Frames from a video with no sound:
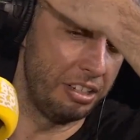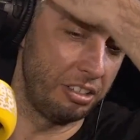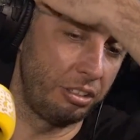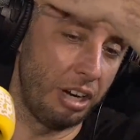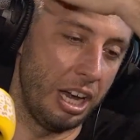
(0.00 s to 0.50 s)
He's
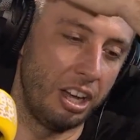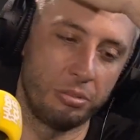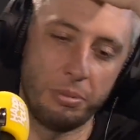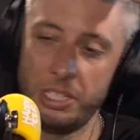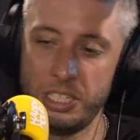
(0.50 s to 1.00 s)
a great
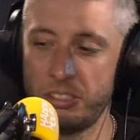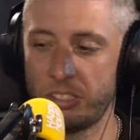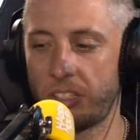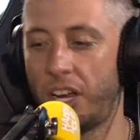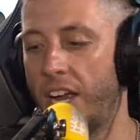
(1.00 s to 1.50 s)
husband. He's
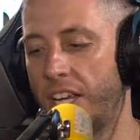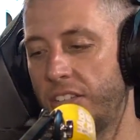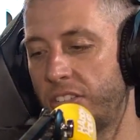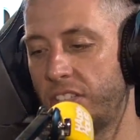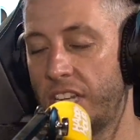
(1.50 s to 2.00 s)
just like,
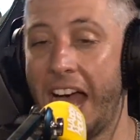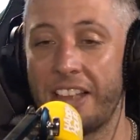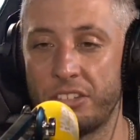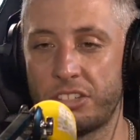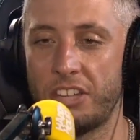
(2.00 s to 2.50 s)
he
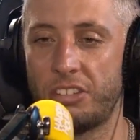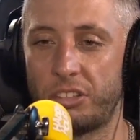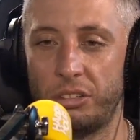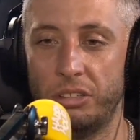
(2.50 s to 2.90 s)
hasn't changed at all.